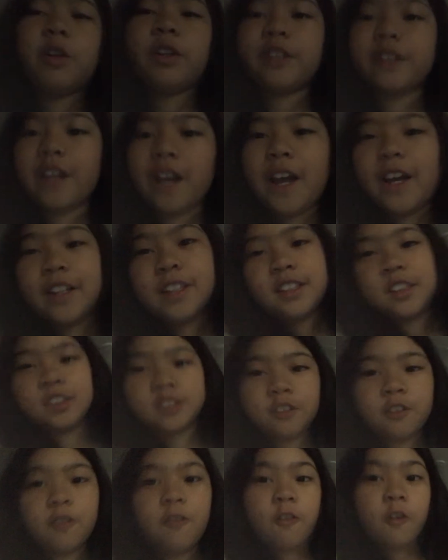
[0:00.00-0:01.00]
morning guys, it's
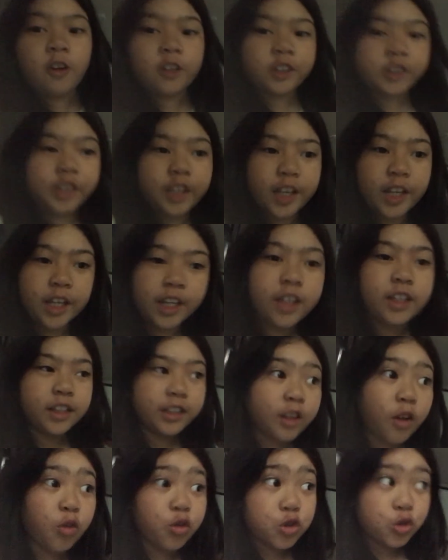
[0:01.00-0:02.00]
the fourth day and
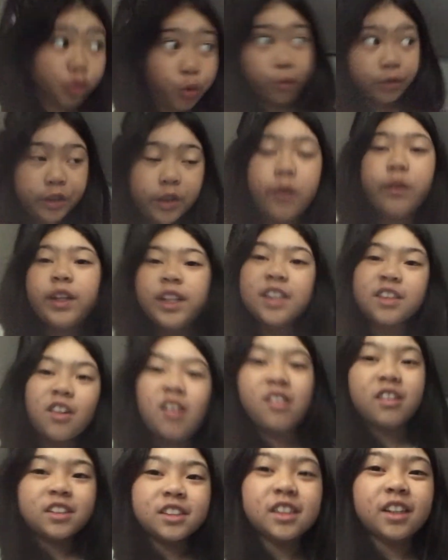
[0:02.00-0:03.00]
I'll show you the
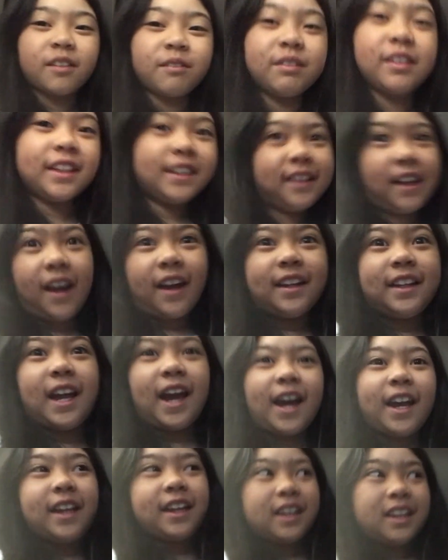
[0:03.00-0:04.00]
results of the
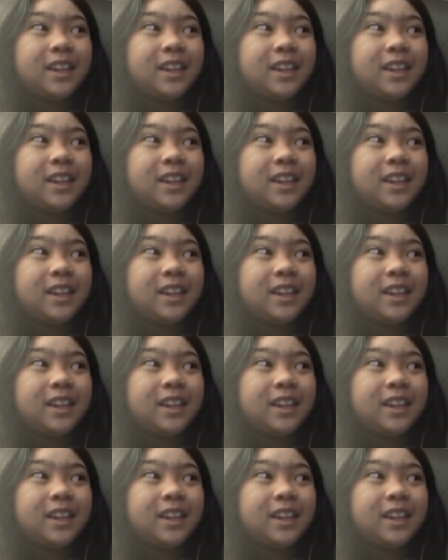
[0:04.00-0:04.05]
tie-dye